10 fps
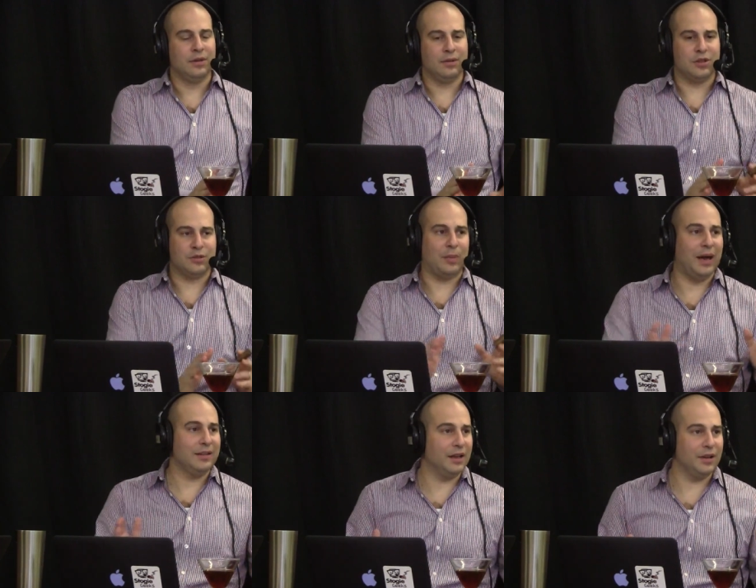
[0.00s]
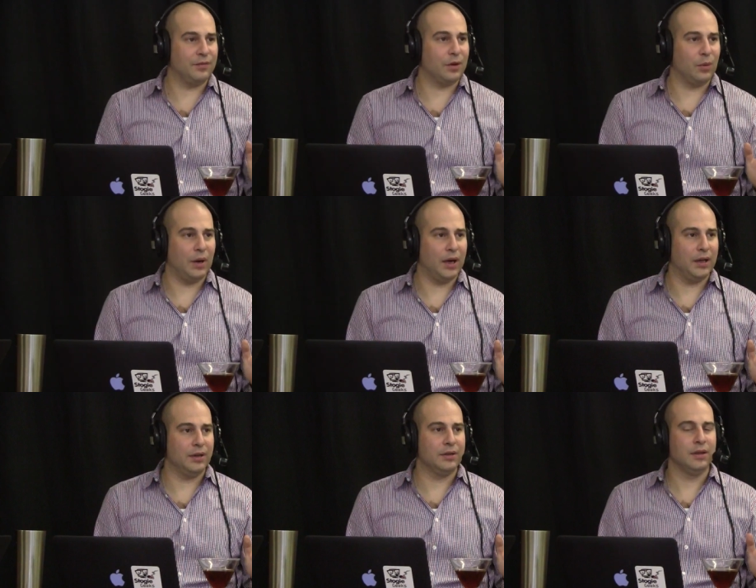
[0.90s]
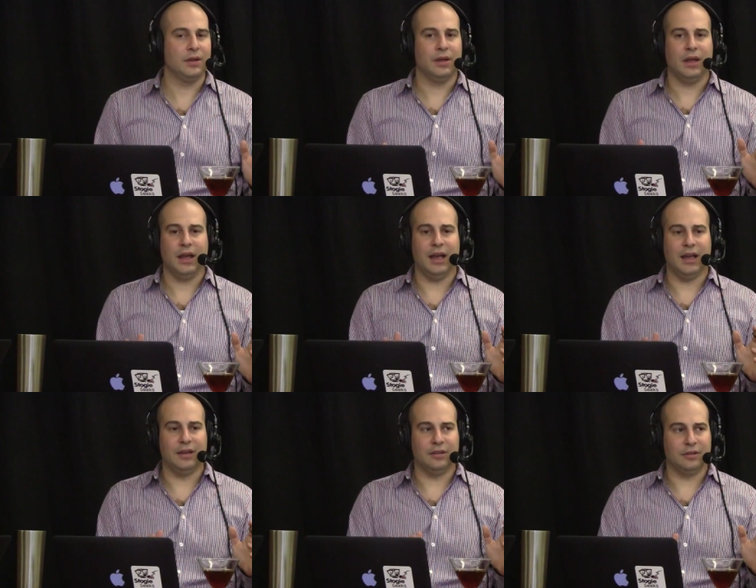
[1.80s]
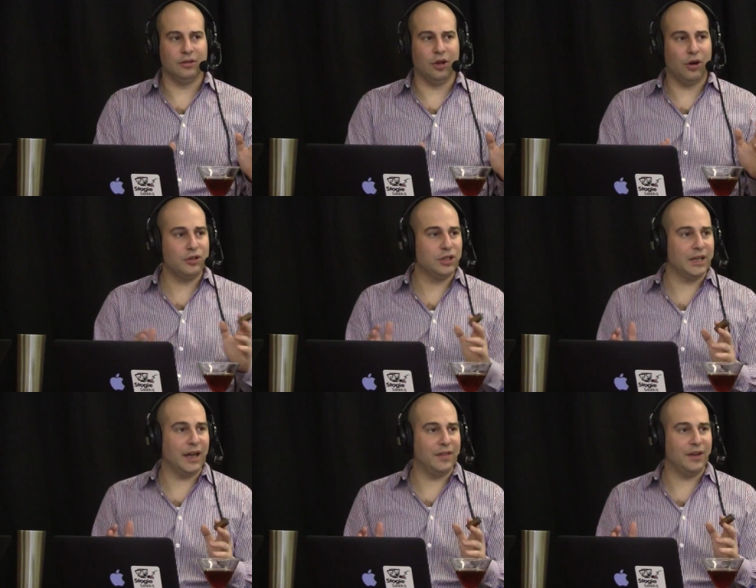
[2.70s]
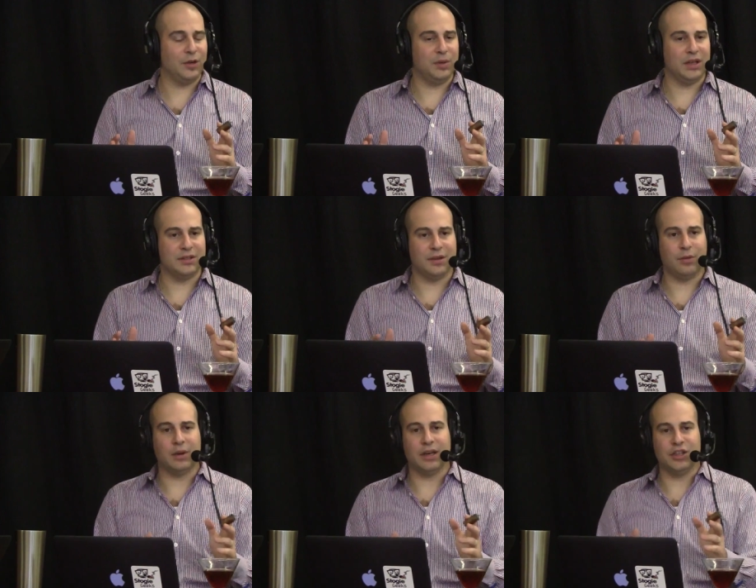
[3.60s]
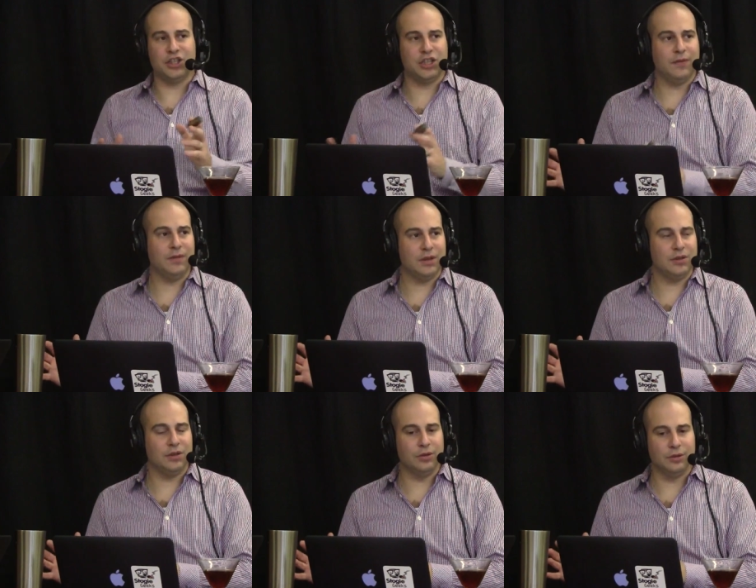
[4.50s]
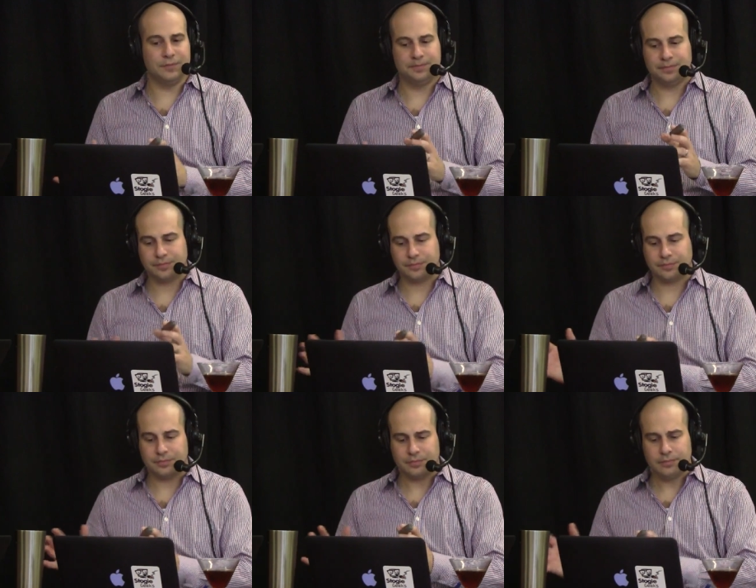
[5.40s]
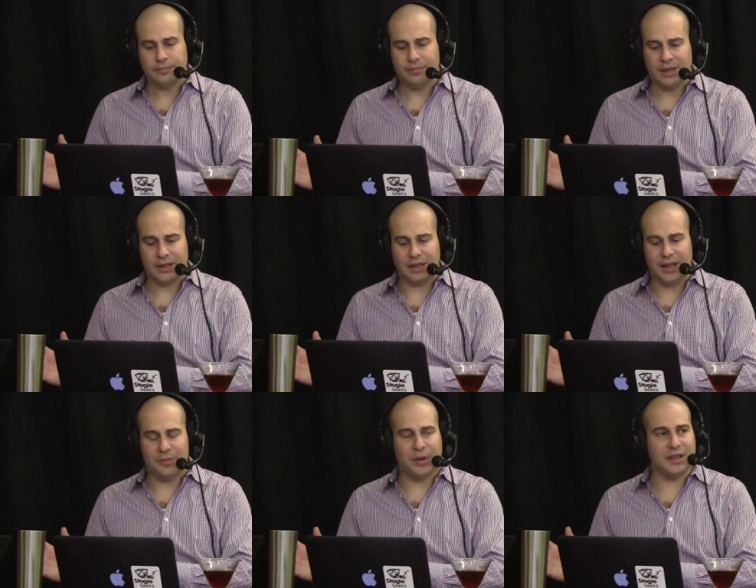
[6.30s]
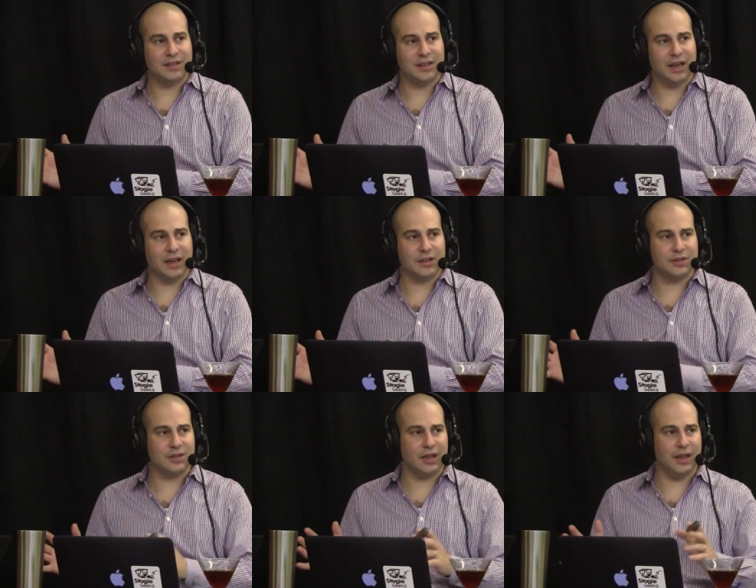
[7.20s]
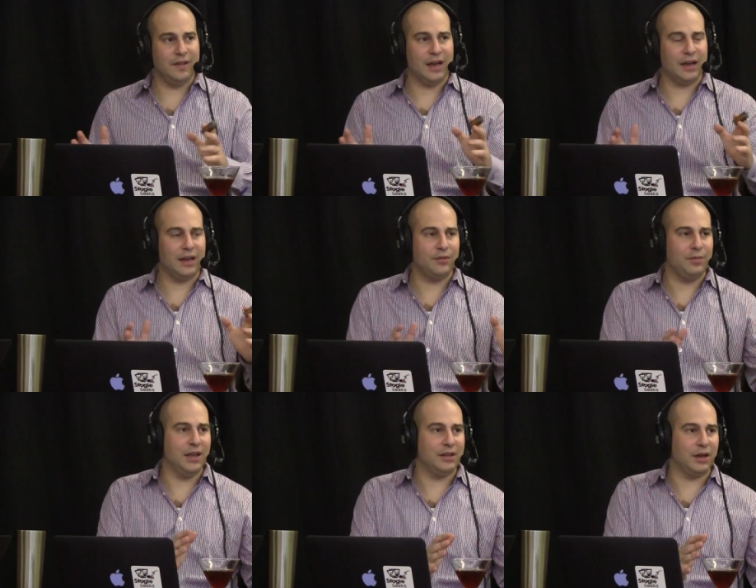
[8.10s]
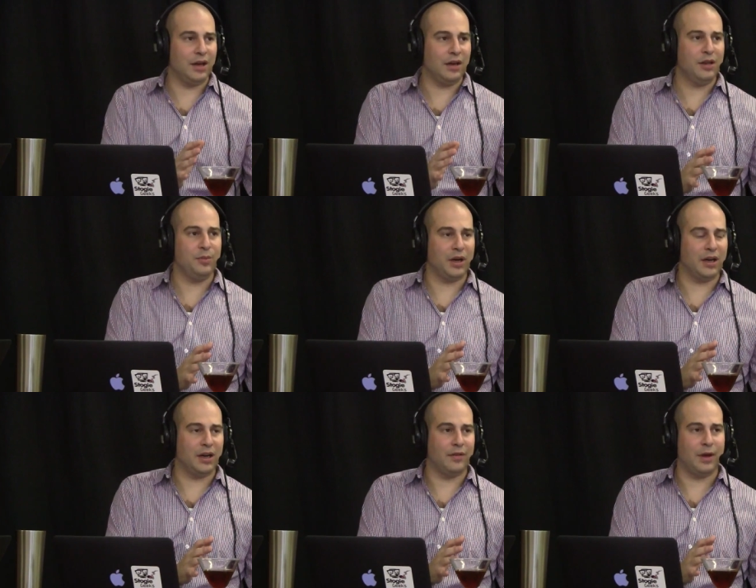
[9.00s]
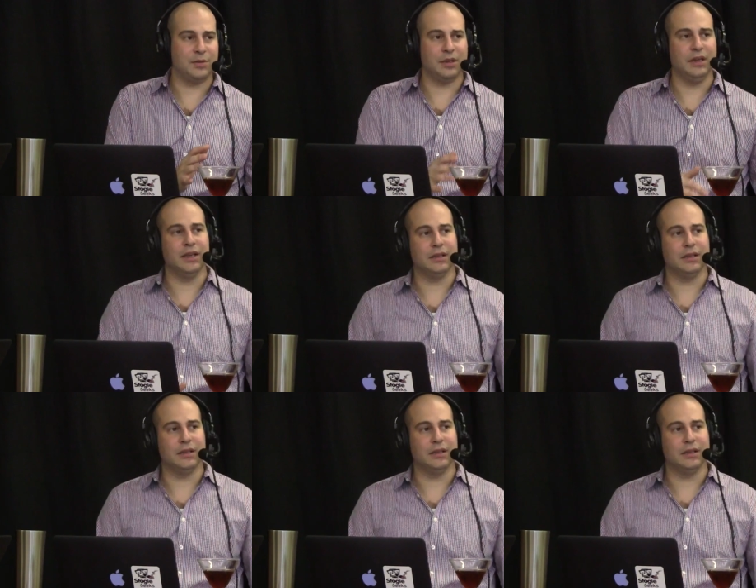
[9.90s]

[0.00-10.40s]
the spotlight for a while, and largely I think because everyone kind of shifted to client pays the tax, and that kind of made the honeypot kind of obsolete,